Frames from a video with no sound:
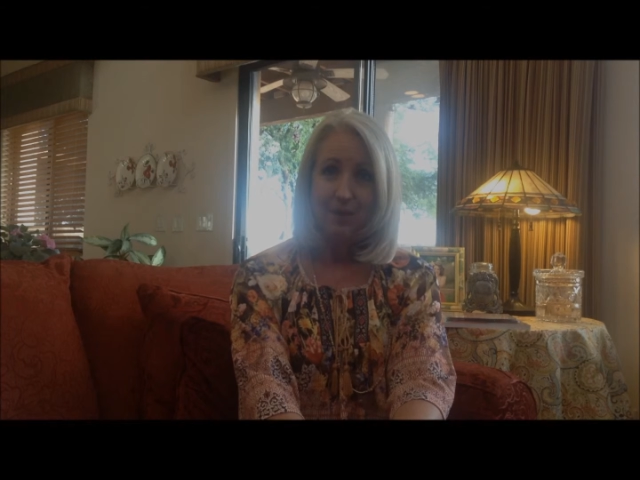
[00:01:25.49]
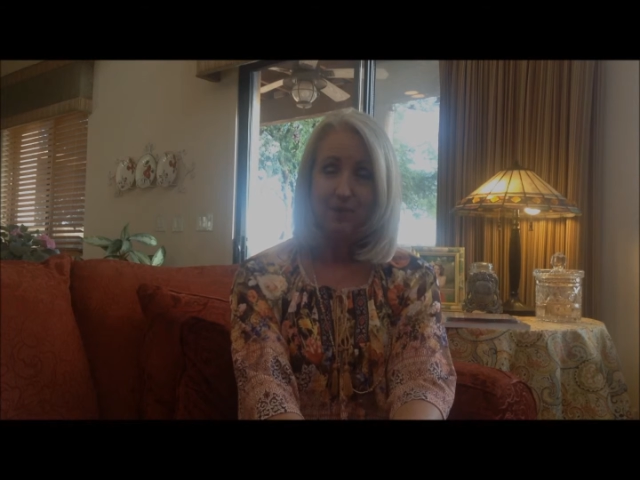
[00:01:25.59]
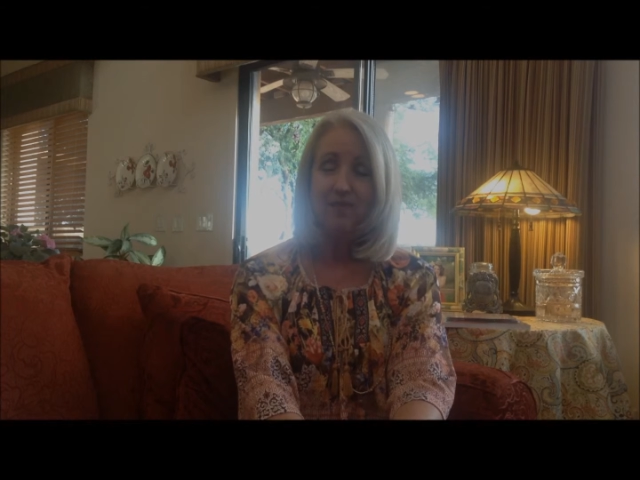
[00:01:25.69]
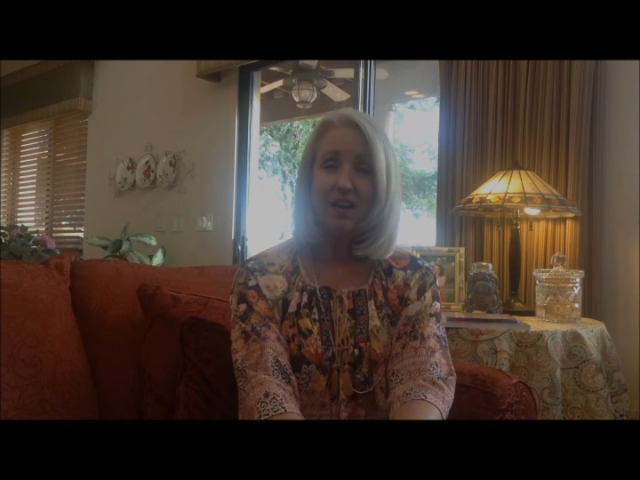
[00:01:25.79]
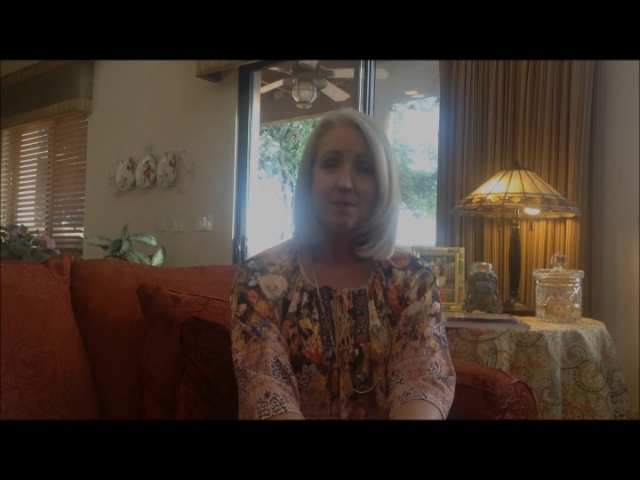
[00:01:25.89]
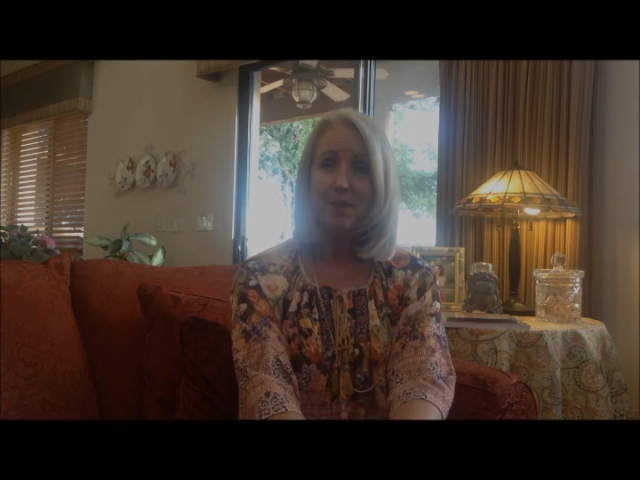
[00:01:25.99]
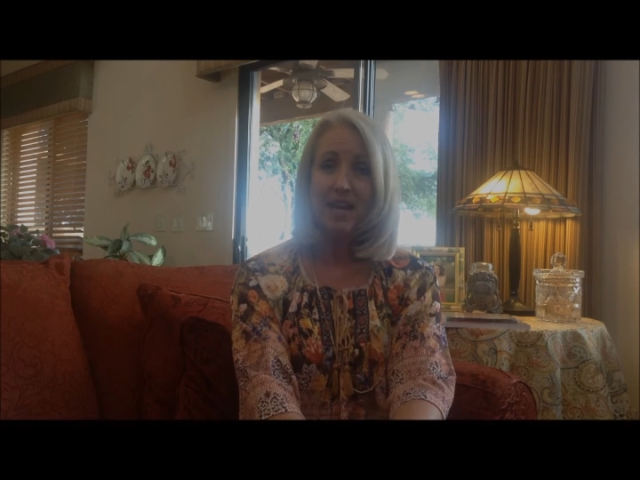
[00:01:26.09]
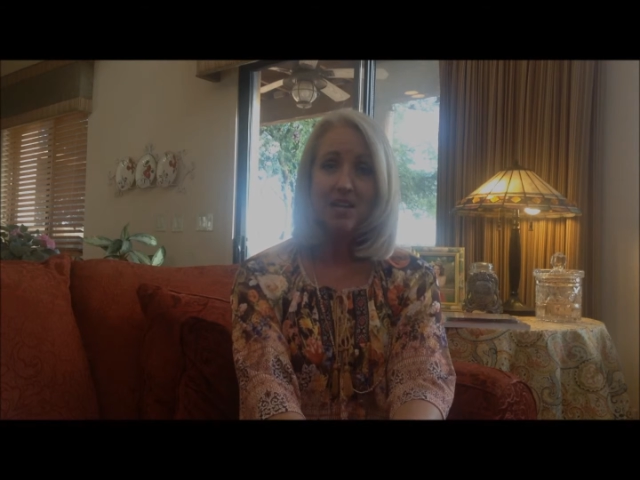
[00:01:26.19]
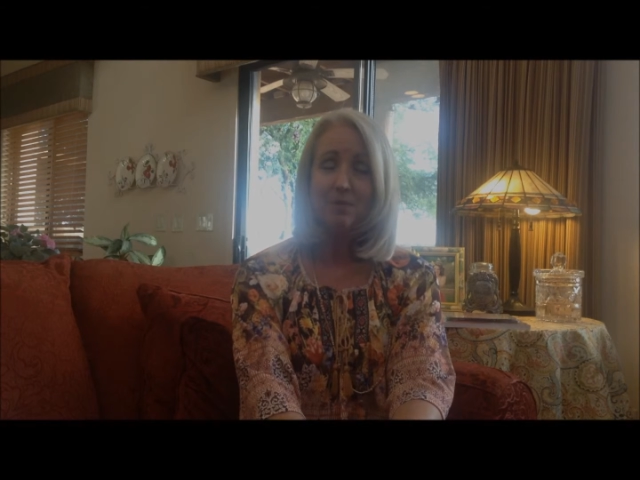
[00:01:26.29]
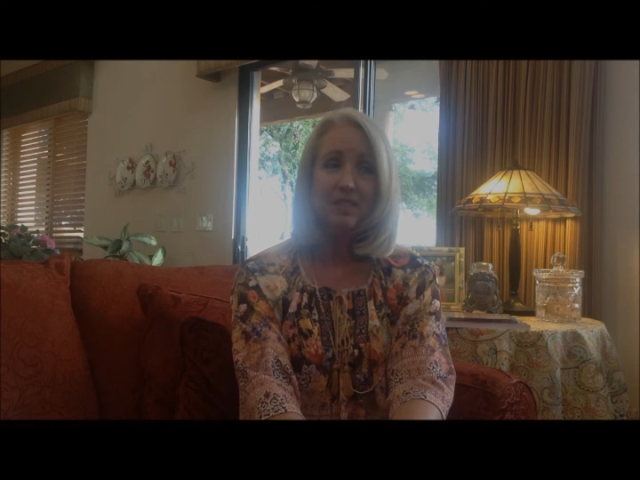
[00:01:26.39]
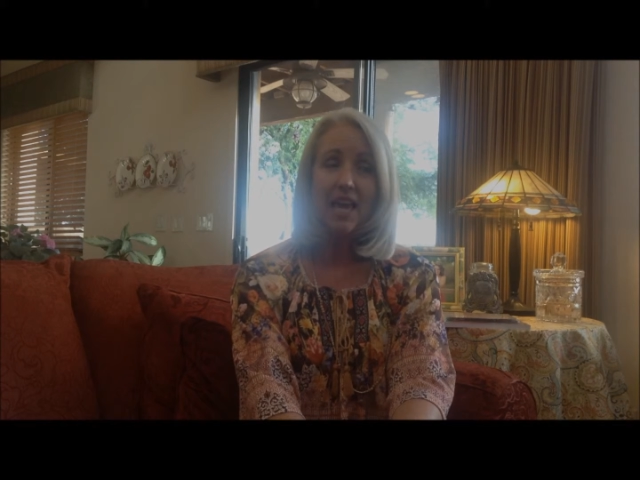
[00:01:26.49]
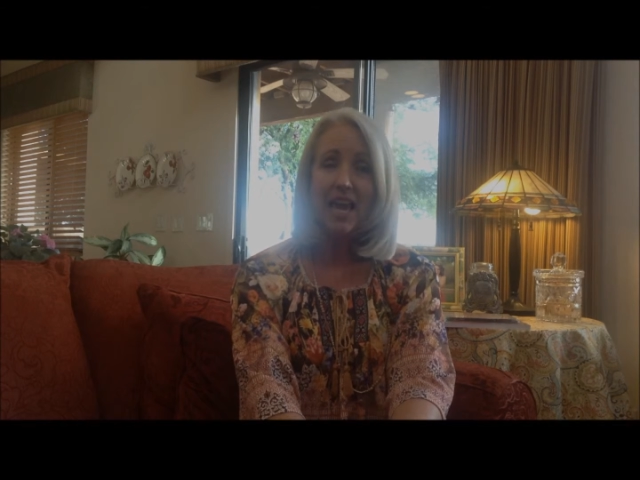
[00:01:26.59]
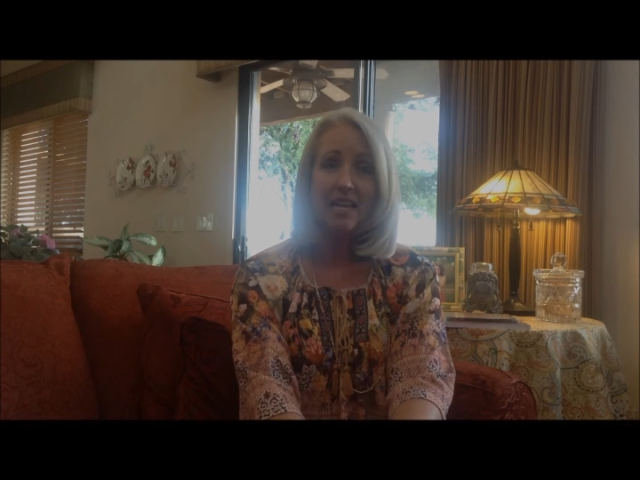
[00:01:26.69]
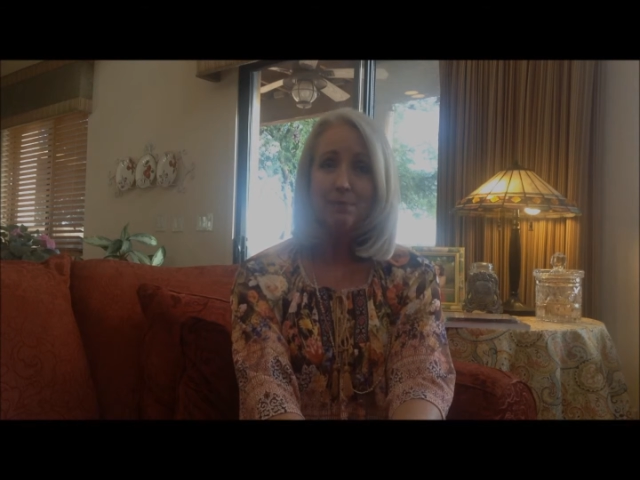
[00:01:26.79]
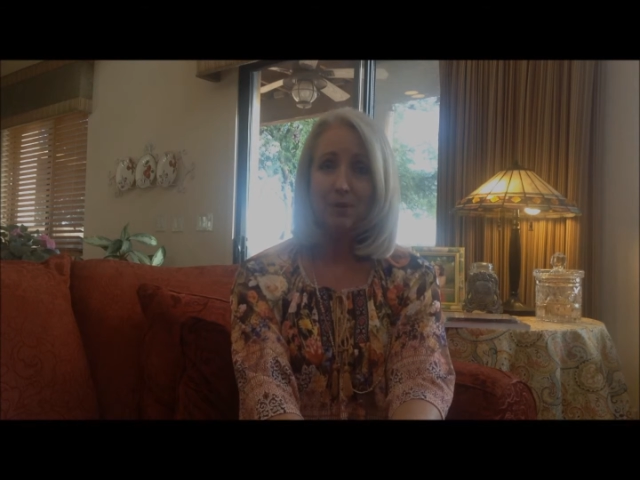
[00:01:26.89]
We found a man who was
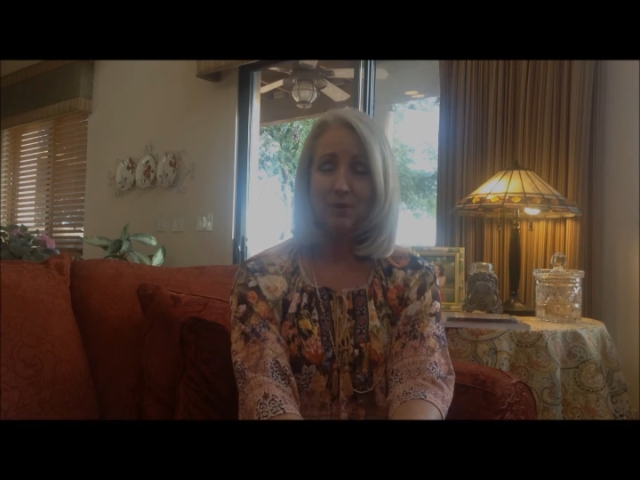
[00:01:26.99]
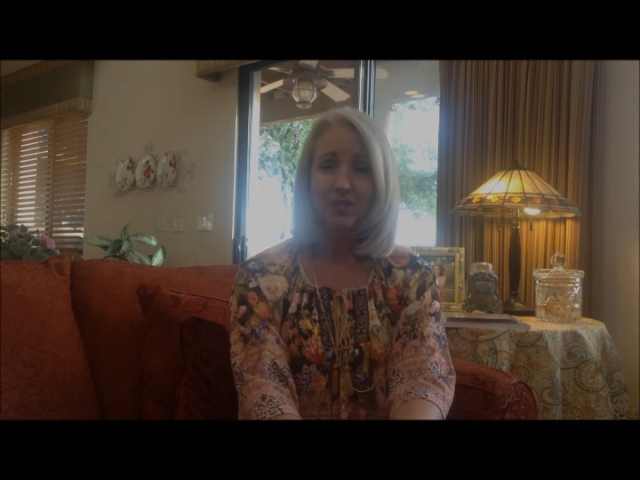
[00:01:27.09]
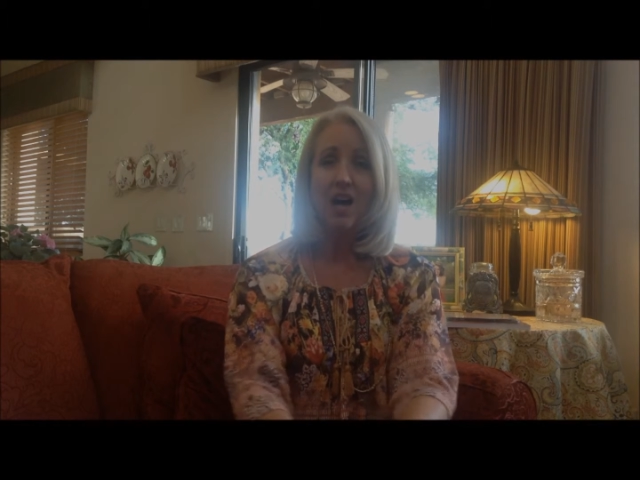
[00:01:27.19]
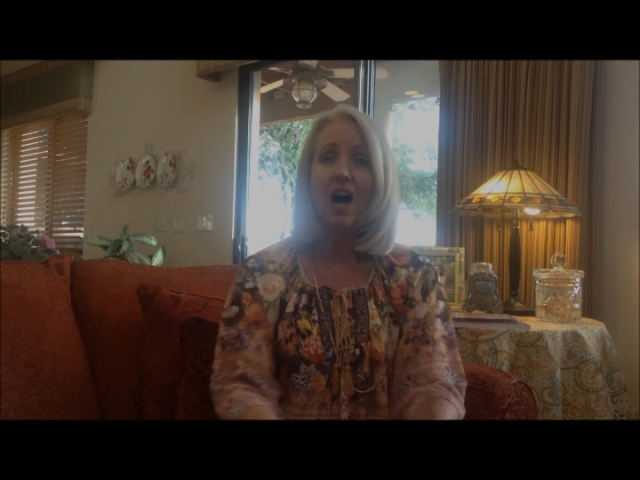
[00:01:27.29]
able to